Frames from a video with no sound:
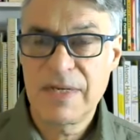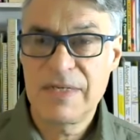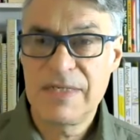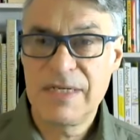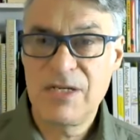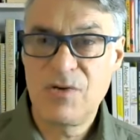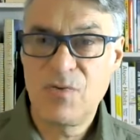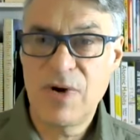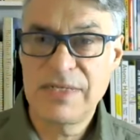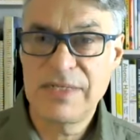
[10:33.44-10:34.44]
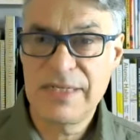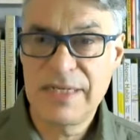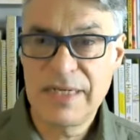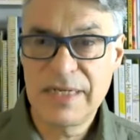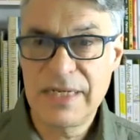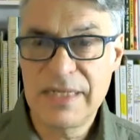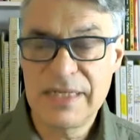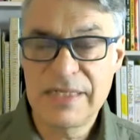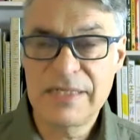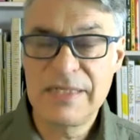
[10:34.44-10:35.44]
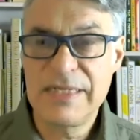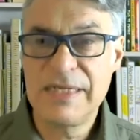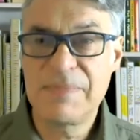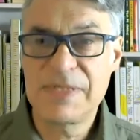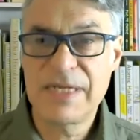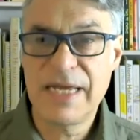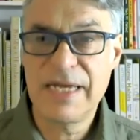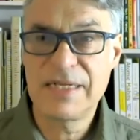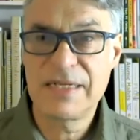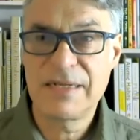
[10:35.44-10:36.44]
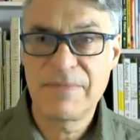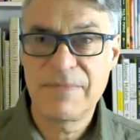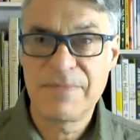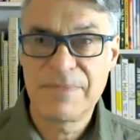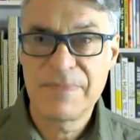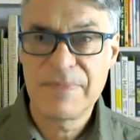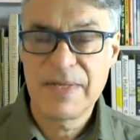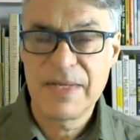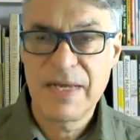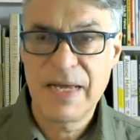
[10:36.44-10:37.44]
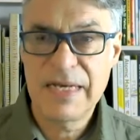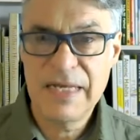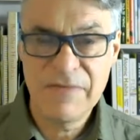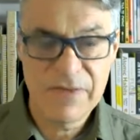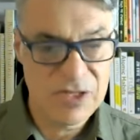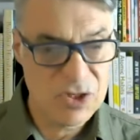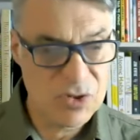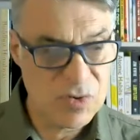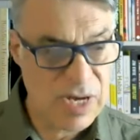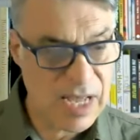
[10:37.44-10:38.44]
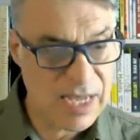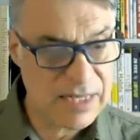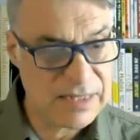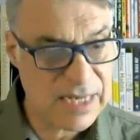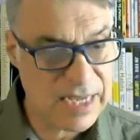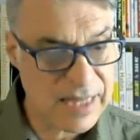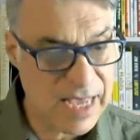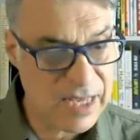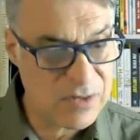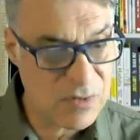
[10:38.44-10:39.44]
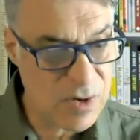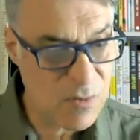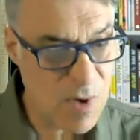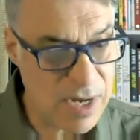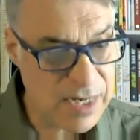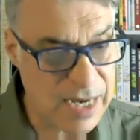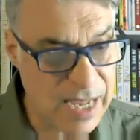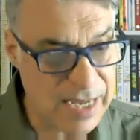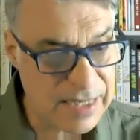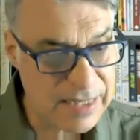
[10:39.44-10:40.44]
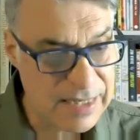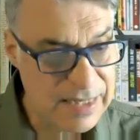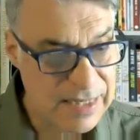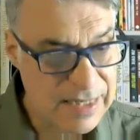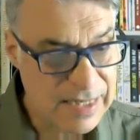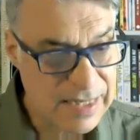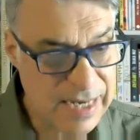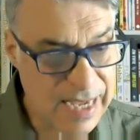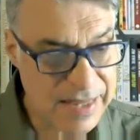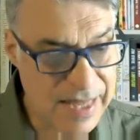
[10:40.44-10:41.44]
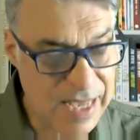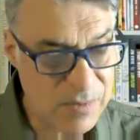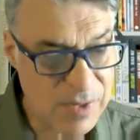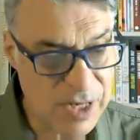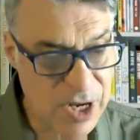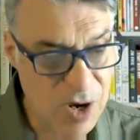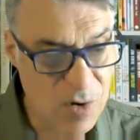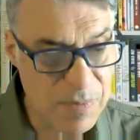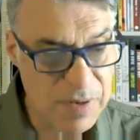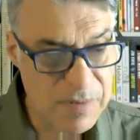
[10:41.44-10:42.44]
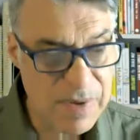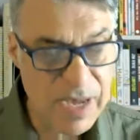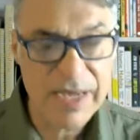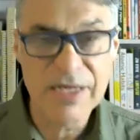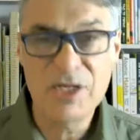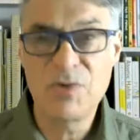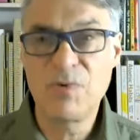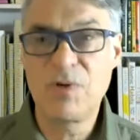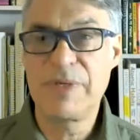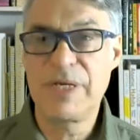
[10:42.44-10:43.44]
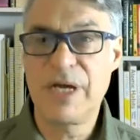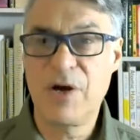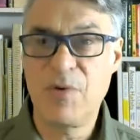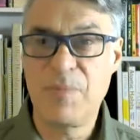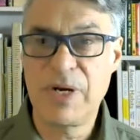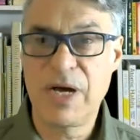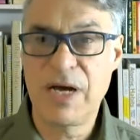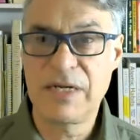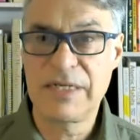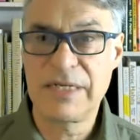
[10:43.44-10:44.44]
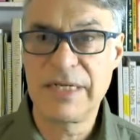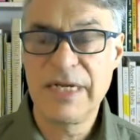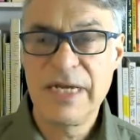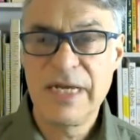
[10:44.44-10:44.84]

Continue resting in this deep state. And even two lines like that, or one line like that, with an open mind, you will be open-hearted.